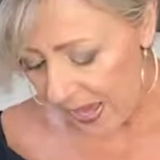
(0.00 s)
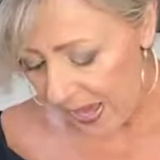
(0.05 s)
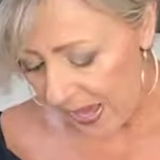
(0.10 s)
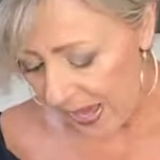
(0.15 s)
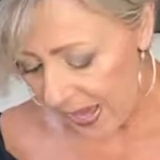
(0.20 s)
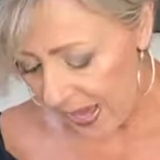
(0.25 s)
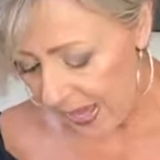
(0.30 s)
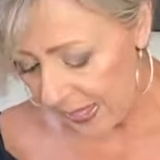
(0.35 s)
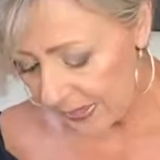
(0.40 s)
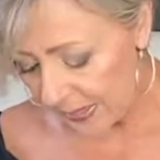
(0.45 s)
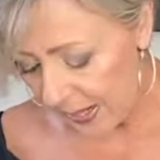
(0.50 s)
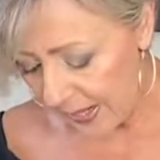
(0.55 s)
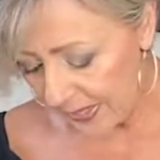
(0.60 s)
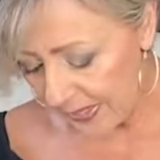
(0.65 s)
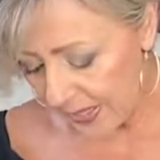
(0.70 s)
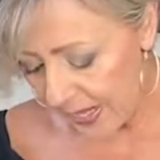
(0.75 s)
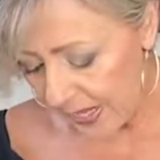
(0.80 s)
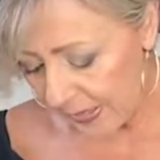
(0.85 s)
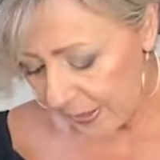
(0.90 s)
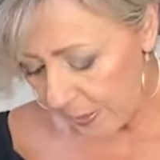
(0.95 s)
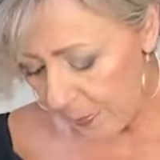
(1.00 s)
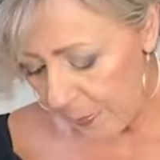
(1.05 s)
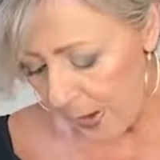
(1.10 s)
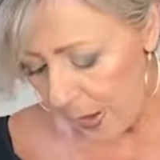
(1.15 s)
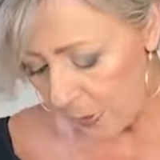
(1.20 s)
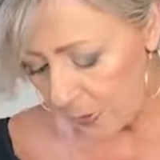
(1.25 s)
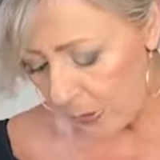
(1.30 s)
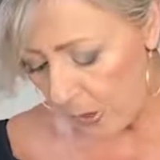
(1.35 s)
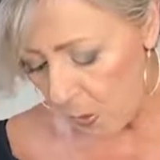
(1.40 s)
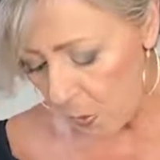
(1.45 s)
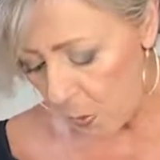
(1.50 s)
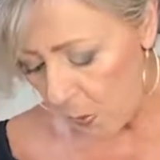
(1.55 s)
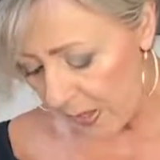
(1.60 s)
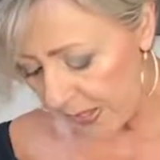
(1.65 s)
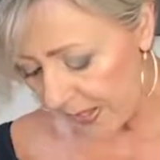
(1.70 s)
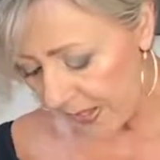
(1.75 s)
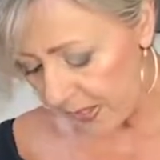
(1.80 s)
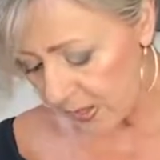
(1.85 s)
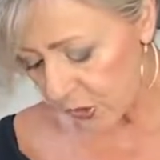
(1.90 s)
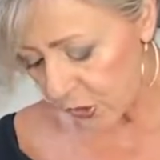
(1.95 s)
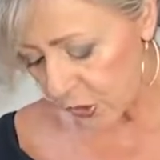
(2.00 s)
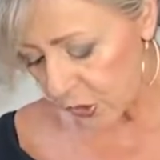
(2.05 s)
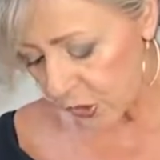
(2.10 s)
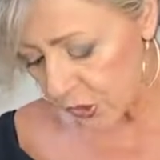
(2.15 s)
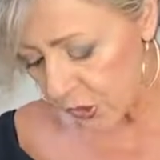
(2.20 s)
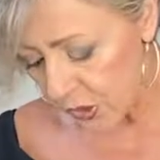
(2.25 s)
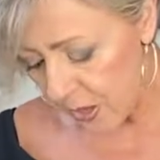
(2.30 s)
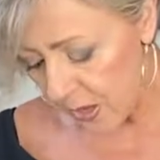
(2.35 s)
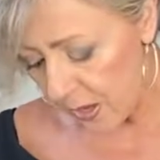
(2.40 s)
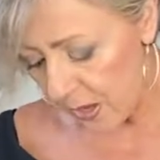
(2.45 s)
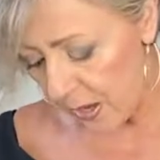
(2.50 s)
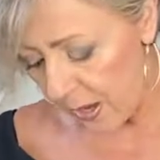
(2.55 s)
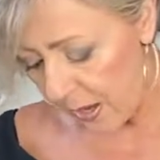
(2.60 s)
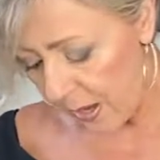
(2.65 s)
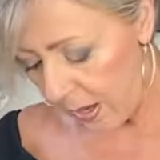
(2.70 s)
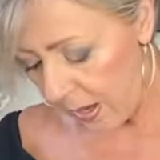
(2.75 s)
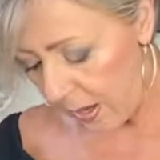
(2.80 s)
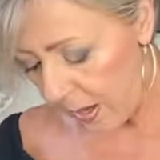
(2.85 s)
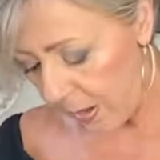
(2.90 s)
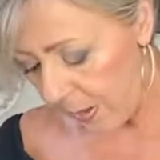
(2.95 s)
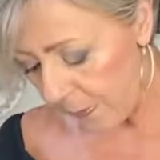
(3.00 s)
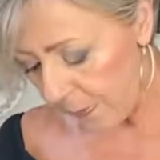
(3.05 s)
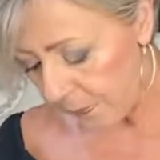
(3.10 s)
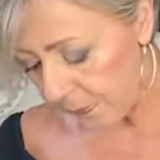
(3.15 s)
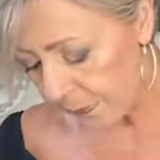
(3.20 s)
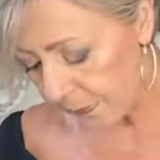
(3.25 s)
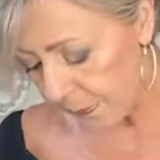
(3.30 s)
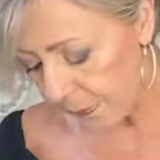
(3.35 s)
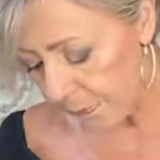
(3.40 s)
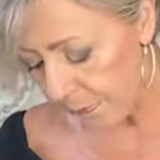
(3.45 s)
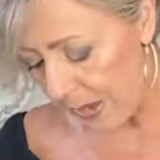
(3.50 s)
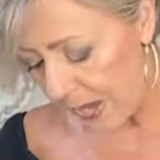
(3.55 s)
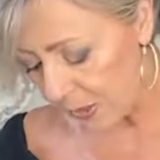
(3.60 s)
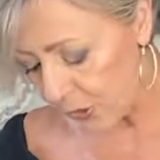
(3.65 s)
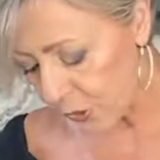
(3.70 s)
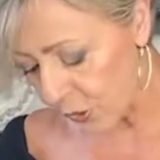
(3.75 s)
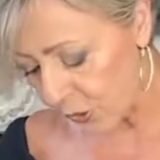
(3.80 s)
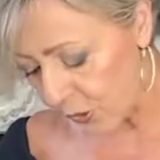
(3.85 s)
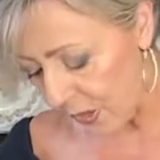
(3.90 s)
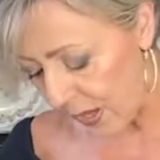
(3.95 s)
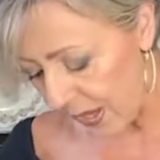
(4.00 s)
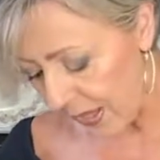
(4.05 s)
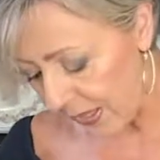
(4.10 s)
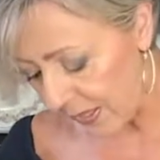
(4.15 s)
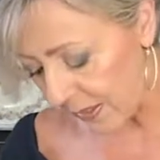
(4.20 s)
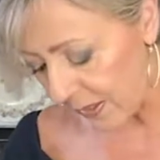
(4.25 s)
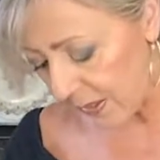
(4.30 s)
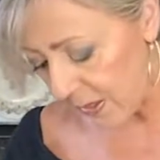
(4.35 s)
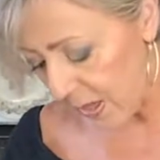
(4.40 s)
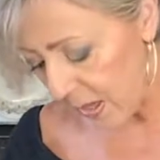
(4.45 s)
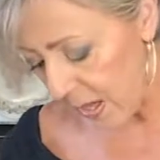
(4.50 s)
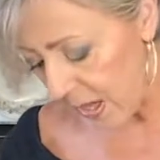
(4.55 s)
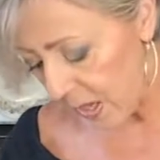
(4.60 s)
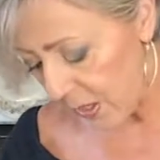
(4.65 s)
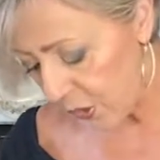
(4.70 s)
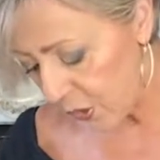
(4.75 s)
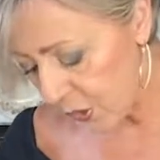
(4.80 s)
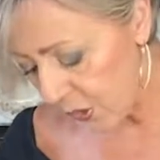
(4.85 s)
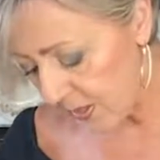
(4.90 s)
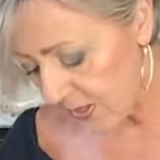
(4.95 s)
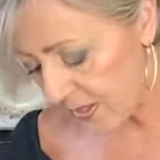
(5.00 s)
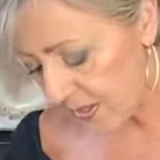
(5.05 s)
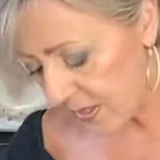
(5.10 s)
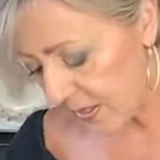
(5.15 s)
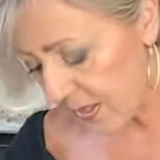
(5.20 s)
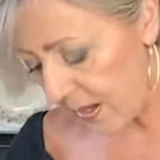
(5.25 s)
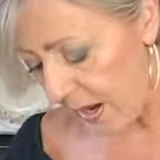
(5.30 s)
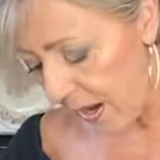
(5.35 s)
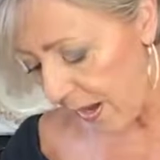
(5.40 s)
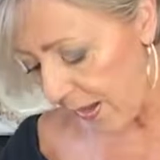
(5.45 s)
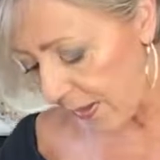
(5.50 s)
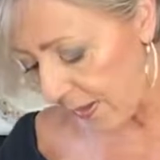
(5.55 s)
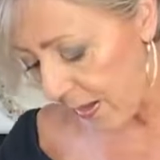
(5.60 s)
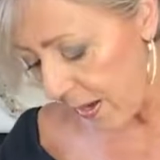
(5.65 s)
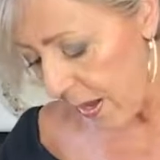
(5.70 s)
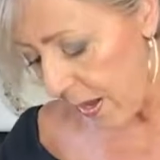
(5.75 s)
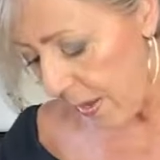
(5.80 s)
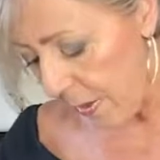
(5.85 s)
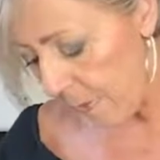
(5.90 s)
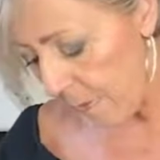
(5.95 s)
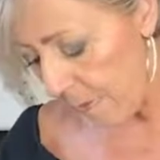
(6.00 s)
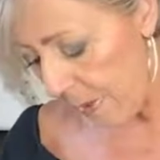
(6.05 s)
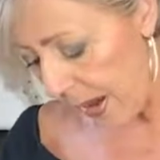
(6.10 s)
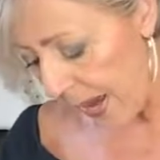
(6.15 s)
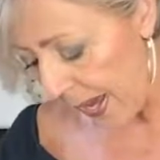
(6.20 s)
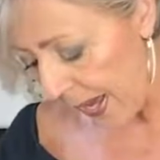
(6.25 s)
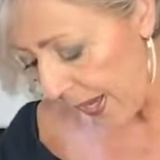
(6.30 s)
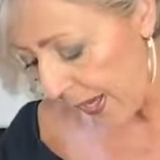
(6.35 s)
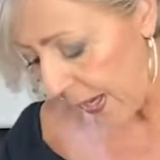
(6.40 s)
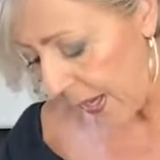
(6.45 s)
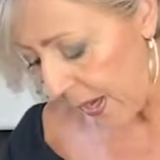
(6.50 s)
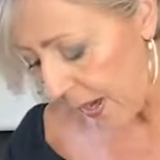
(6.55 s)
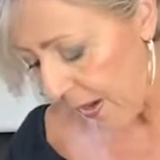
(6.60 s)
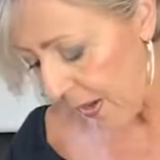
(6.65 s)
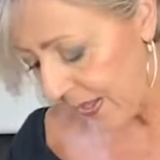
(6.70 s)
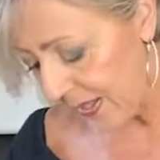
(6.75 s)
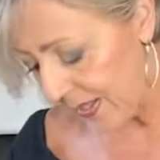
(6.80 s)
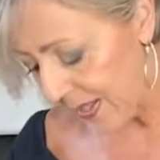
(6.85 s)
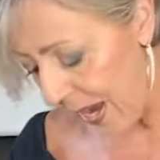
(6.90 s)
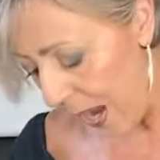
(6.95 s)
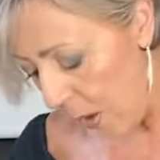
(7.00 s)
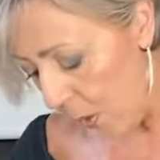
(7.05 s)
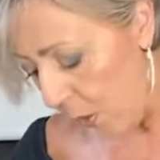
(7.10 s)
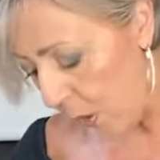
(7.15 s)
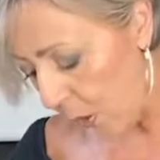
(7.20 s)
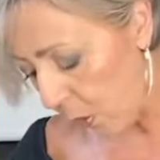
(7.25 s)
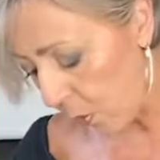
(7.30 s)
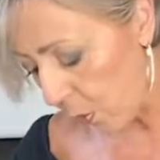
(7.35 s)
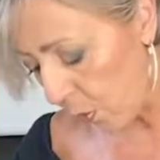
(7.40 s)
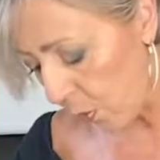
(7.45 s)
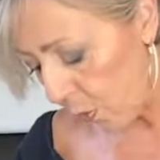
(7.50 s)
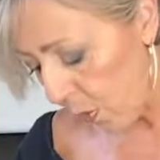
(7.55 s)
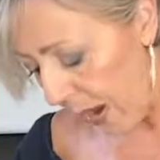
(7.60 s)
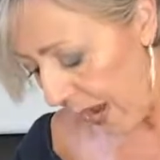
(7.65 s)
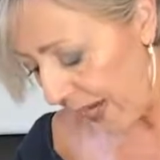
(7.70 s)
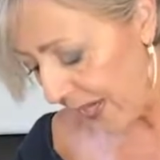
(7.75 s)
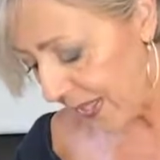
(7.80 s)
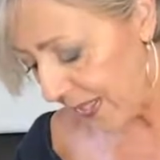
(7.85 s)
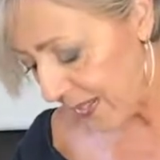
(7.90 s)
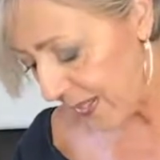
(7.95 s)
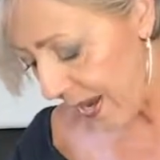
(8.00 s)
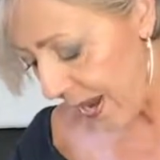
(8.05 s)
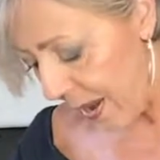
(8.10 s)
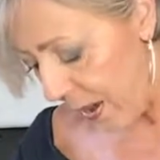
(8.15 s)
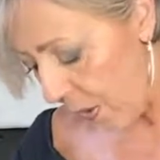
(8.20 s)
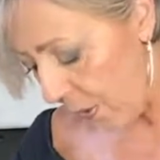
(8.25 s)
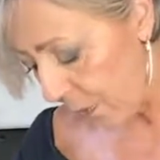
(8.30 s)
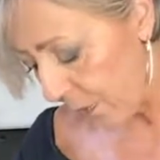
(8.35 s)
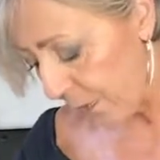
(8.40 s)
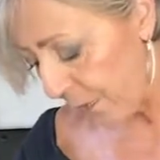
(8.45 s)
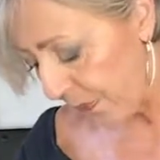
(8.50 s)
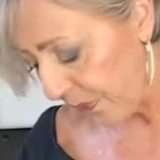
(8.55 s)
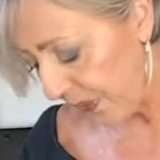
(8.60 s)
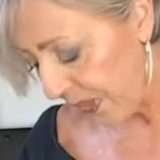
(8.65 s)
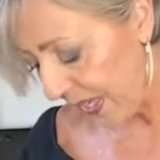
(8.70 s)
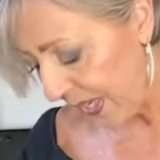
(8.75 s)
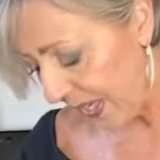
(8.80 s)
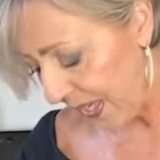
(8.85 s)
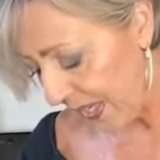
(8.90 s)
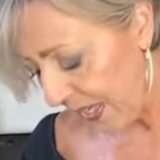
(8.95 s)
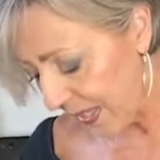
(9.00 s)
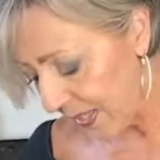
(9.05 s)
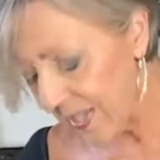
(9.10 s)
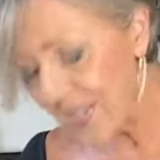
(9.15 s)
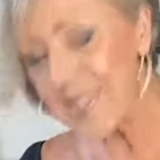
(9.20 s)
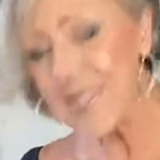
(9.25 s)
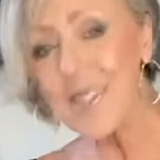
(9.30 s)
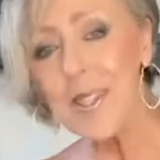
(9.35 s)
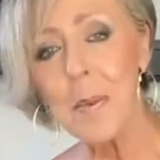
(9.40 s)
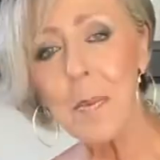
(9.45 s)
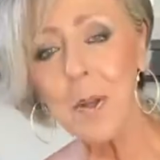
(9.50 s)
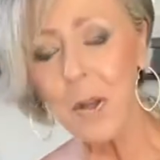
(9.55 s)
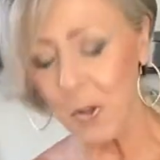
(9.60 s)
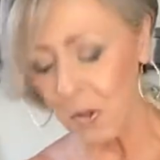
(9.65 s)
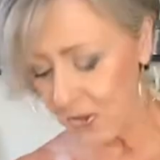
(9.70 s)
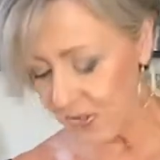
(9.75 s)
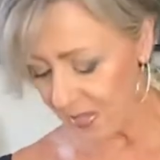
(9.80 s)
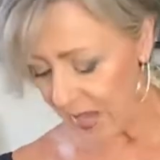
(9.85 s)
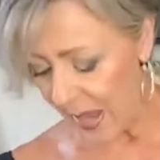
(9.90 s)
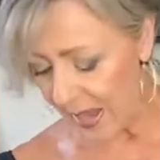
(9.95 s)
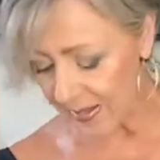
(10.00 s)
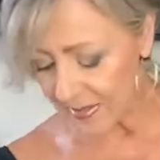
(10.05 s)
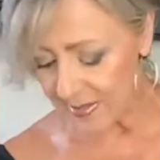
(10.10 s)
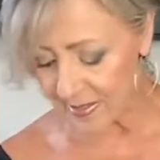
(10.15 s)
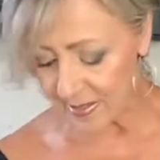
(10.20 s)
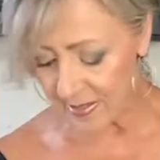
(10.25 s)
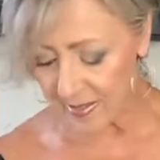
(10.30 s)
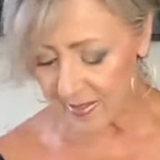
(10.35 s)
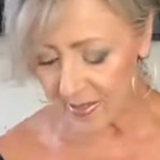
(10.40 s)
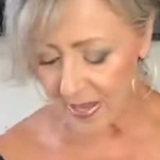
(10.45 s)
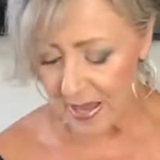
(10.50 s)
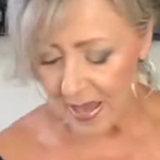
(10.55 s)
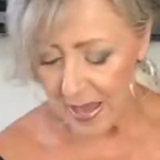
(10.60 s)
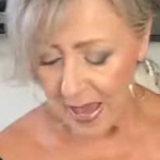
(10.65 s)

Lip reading: and I take about a 1-inch measure and just cut my dowel right down in similar sizes.